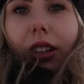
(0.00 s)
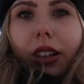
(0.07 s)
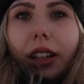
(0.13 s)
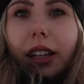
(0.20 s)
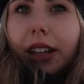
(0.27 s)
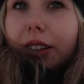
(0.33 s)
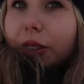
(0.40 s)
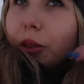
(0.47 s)

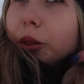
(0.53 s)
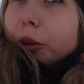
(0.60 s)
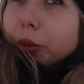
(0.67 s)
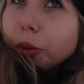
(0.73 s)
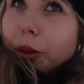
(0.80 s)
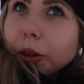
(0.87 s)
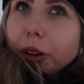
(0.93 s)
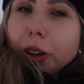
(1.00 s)
Okay, so
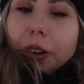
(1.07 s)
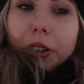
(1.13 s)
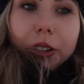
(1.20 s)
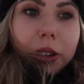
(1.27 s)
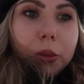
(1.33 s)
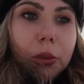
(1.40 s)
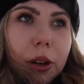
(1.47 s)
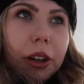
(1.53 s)
I'm
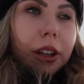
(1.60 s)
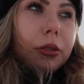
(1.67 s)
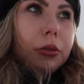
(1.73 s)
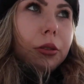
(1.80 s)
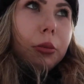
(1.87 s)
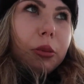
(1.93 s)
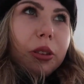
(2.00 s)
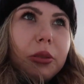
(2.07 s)
currently walking
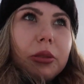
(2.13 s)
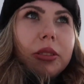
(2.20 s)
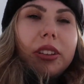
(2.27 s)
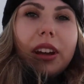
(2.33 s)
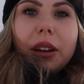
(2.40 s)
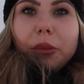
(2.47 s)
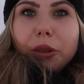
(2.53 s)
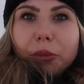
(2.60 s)
from the
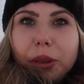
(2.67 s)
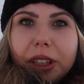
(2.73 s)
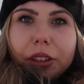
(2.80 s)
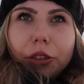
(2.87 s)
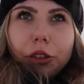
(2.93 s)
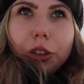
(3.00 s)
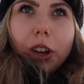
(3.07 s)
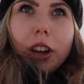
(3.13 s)
Diamond
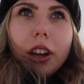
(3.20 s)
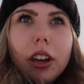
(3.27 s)
Beach